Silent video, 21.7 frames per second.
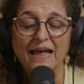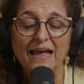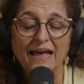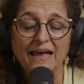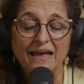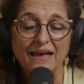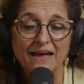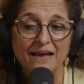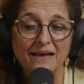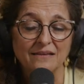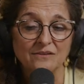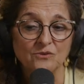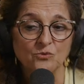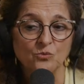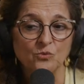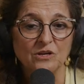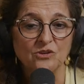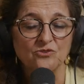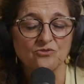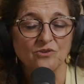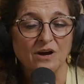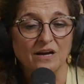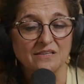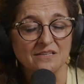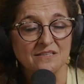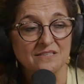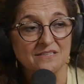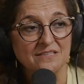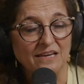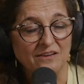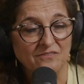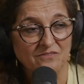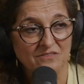And we try to
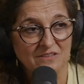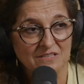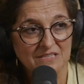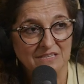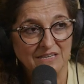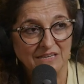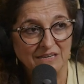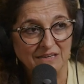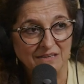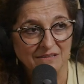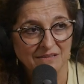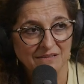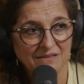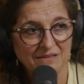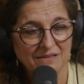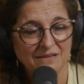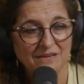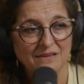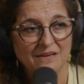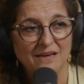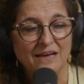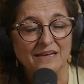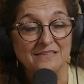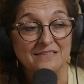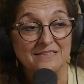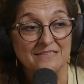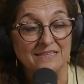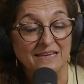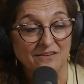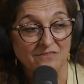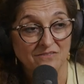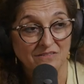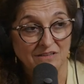save the skin and
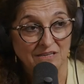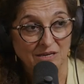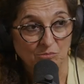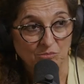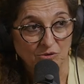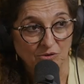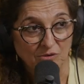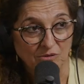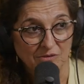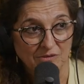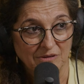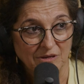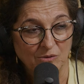save the nipple.